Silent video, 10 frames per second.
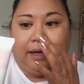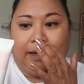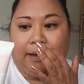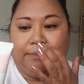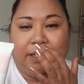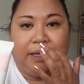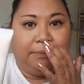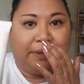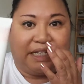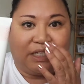Um,
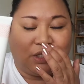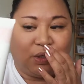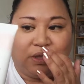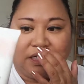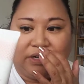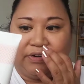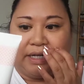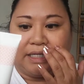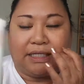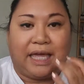but it's totally
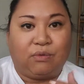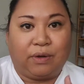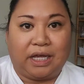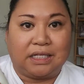different. It's lightweight.